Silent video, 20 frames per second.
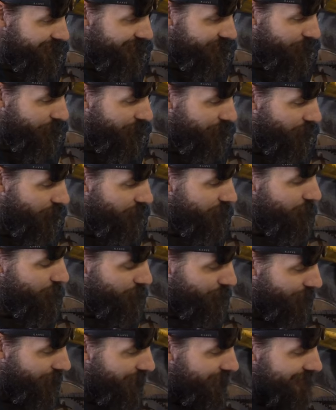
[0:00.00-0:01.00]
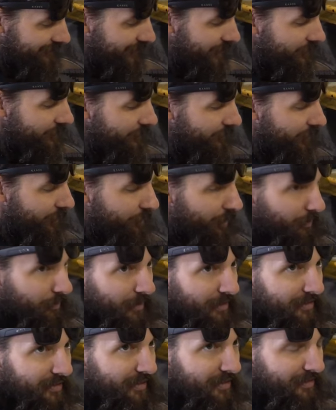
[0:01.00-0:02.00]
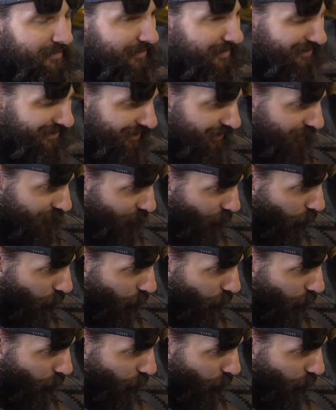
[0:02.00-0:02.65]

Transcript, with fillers: It's probably comfortable to ride. Instead of it flipping up like this, the